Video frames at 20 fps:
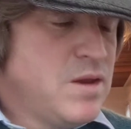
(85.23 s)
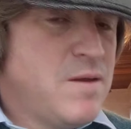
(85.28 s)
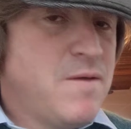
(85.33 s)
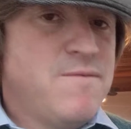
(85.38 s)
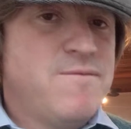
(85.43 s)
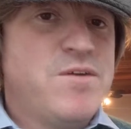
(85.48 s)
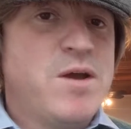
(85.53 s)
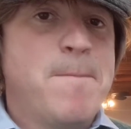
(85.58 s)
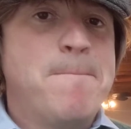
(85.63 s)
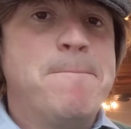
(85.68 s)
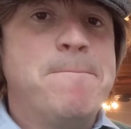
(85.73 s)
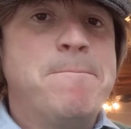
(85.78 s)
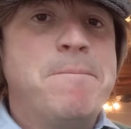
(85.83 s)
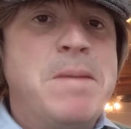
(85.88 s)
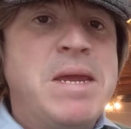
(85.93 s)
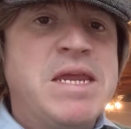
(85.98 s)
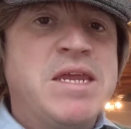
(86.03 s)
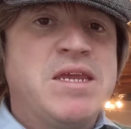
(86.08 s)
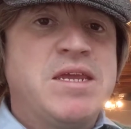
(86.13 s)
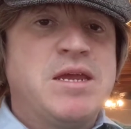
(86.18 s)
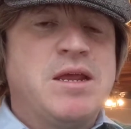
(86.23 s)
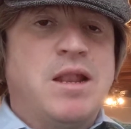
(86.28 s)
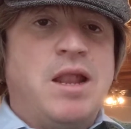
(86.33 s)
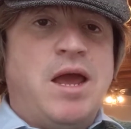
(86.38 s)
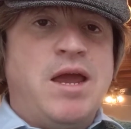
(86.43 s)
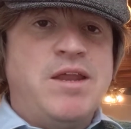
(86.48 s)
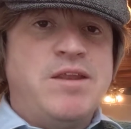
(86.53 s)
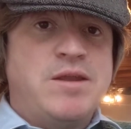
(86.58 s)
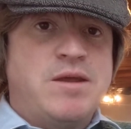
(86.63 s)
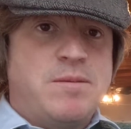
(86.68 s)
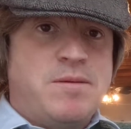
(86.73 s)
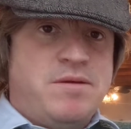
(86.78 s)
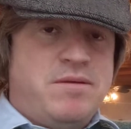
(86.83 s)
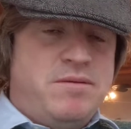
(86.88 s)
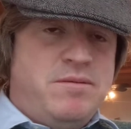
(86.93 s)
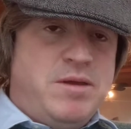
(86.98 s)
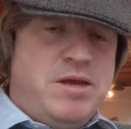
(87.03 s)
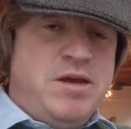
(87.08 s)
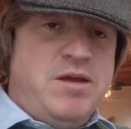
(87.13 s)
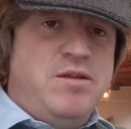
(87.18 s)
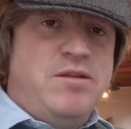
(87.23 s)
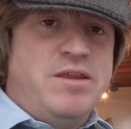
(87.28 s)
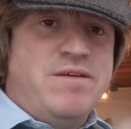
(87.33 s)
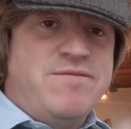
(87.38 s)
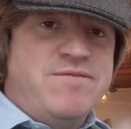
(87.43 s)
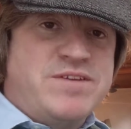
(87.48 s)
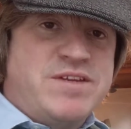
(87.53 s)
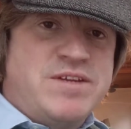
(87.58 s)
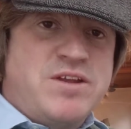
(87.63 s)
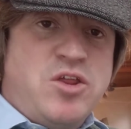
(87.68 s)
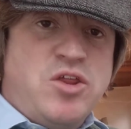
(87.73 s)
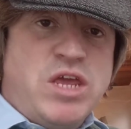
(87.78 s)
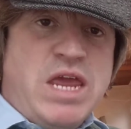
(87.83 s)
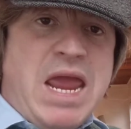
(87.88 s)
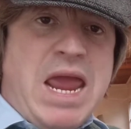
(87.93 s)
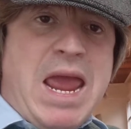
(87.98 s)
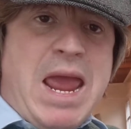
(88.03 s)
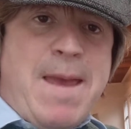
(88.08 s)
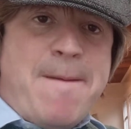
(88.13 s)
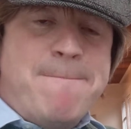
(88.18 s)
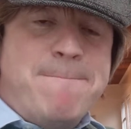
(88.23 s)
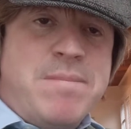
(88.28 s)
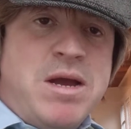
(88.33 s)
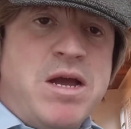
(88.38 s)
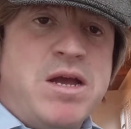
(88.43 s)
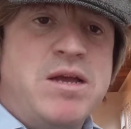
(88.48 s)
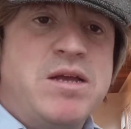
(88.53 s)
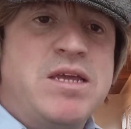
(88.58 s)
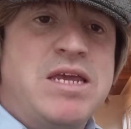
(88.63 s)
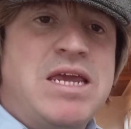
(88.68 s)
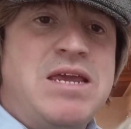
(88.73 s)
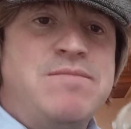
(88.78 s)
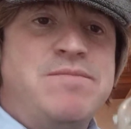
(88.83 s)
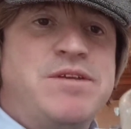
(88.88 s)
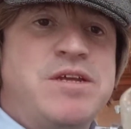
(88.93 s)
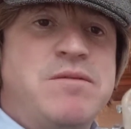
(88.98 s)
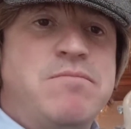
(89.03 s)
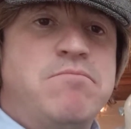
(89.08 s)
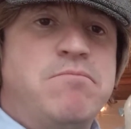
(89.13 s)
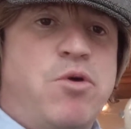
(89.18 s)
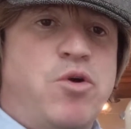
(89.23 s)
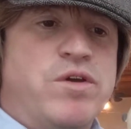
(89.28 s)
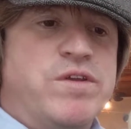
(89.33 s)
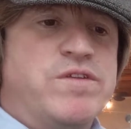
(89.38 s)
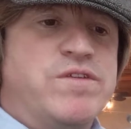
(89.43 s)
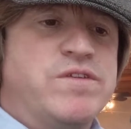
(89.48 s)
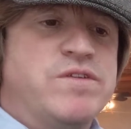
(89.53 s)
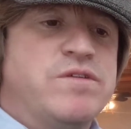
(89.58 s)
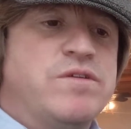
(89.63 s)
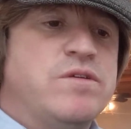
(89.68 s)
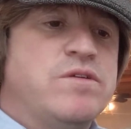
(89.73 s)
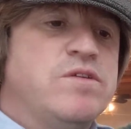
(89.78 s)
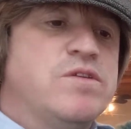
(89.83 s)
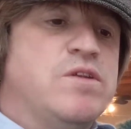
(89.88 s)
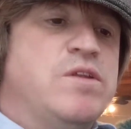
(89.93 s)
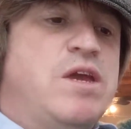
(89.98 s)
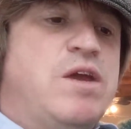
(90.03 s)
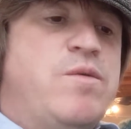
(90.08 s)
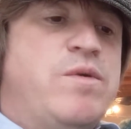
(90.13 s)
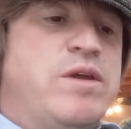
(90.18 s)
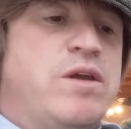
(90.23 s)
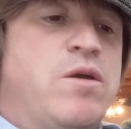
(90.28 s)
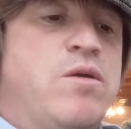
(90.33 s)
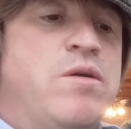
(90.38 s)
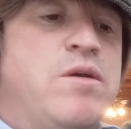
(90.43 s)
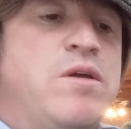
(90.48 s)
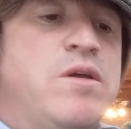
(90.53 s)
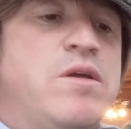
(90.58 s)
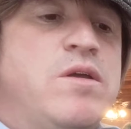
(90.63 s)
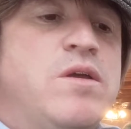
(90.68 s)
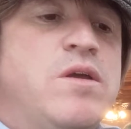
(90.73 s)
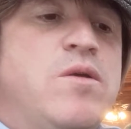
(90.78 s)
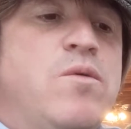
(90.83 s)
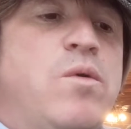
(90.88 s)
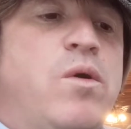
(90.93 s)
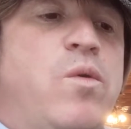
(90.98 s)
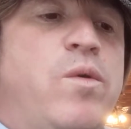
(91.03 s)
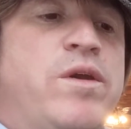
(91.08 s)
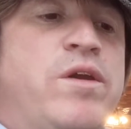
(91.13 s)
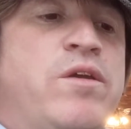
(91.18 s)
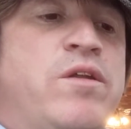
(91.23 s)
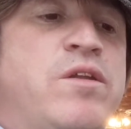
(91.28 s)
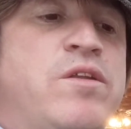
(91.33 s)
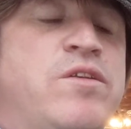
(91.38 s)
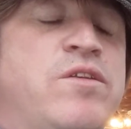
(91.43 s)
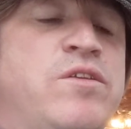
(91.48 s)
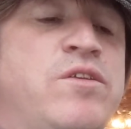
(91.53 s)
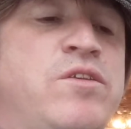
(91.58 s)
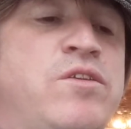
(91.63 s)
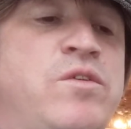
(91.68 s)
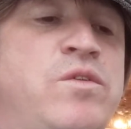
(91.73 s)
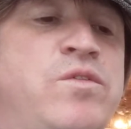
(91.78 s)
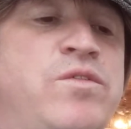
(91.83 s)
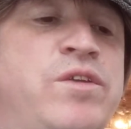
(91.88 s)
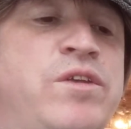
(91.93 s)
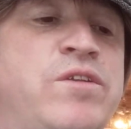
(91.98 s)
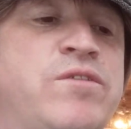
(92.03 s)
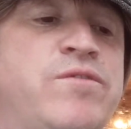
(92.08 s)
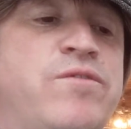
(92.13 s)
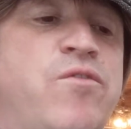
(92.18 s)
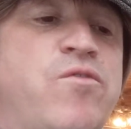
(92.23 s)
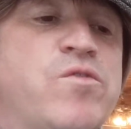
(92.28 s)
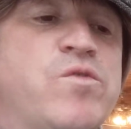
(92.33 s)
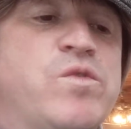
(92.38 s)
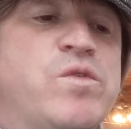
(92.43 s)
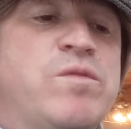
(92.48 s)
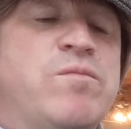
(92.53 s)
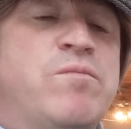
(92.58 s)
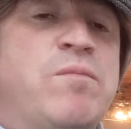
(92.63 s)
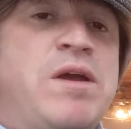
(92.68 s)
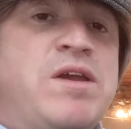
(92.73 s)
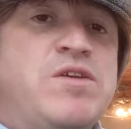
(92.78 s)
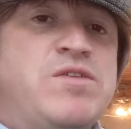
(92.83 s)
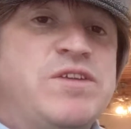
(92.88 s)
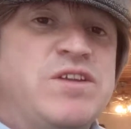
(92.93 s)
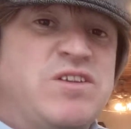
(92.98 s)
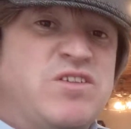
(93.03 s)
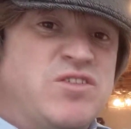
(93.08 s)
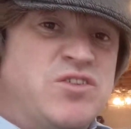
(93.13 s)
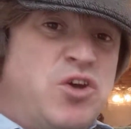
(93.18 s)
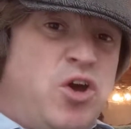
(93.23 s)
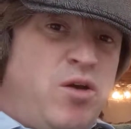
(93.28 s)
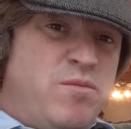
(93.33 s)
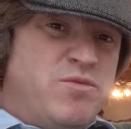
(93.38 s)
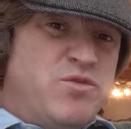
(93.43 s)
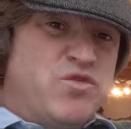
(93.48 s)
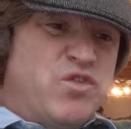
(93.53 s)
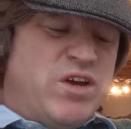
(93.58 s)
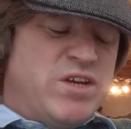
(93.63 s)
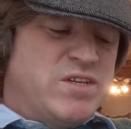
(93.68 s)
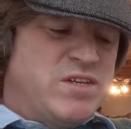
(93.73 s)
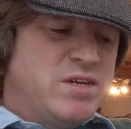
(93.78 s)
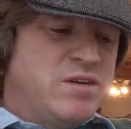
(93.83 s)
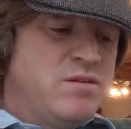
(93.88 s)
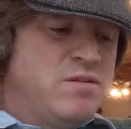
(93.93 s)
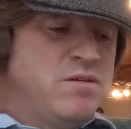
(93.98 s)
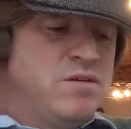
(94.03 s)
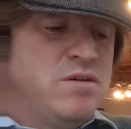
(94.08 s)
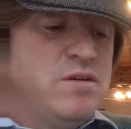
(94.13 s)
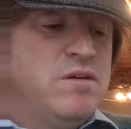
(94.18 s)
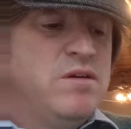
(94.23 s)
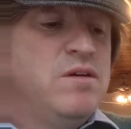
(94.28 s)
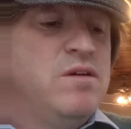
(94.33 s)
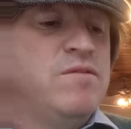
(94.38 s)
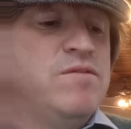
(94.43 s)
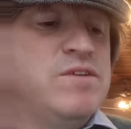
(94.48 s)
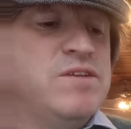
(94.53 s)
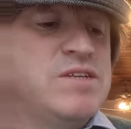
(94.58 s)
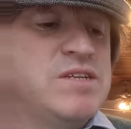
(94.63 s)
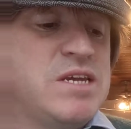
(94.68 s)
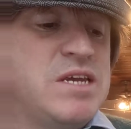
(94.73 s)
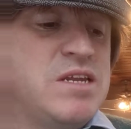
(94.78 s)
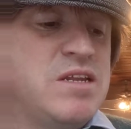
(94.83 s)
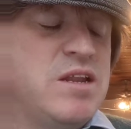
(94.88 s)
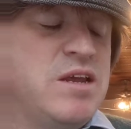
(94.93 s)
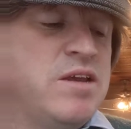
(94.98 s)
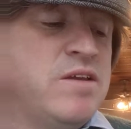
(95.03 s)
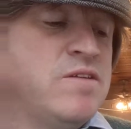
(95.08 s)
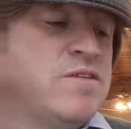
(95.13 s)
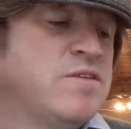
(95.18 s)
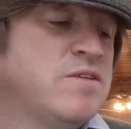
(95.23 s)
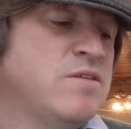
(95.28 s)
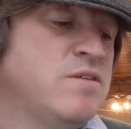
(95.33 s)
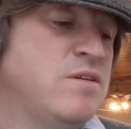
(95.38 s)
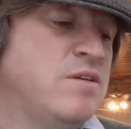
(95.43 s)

vermiculite, and the emphasis on the M, keeps it moist. So there we go. What we're going to use this for is we might use it on top dressing for seedlings.